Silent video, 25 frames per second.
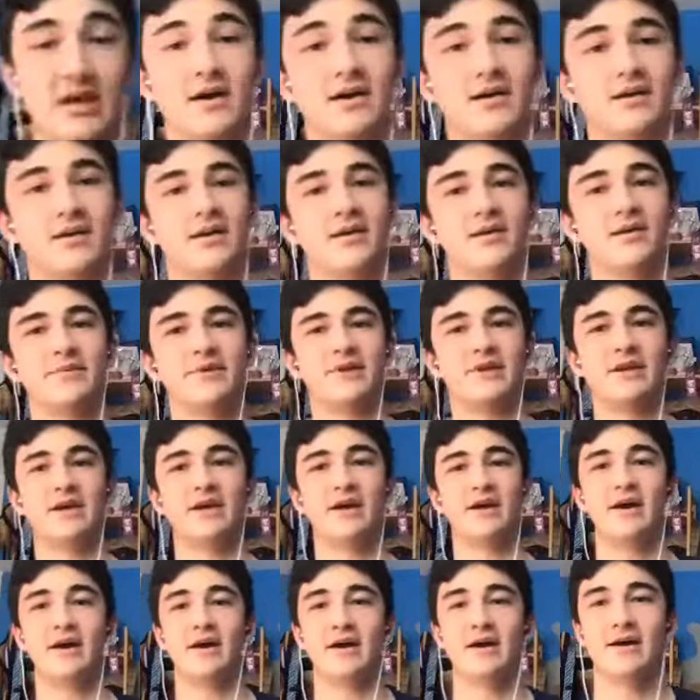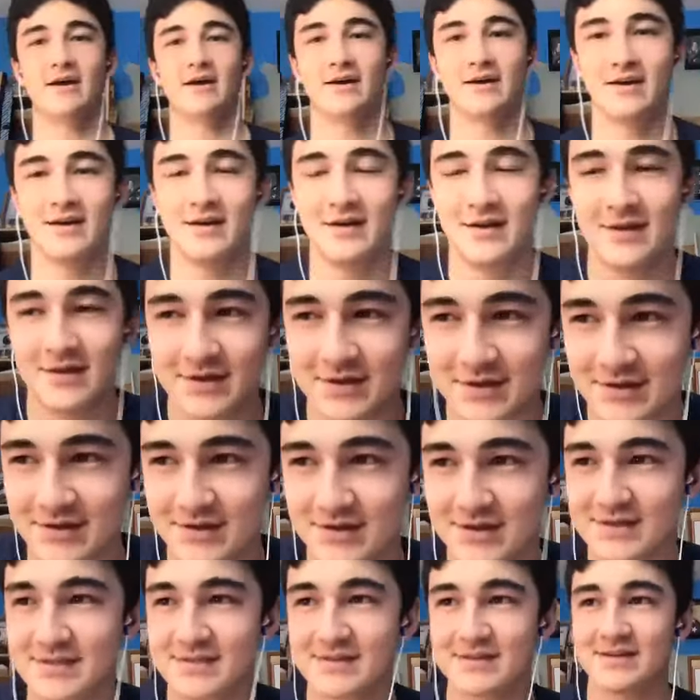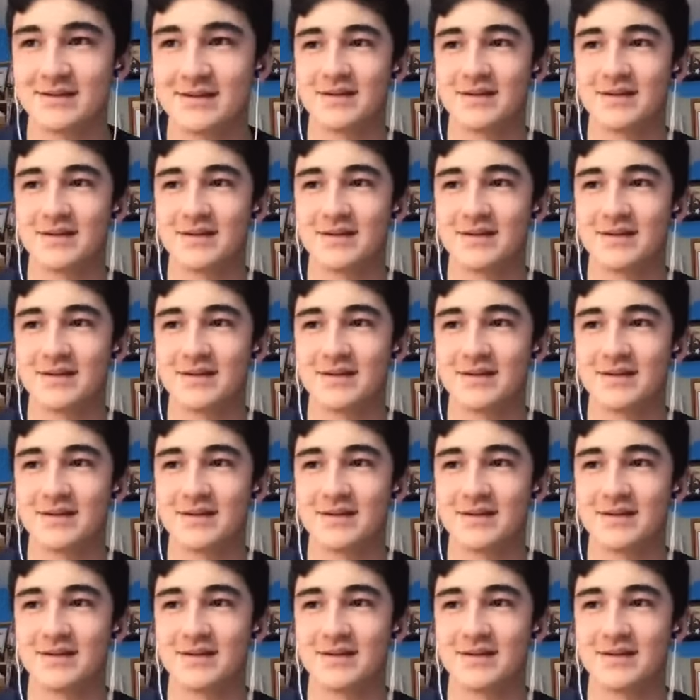and I mean, just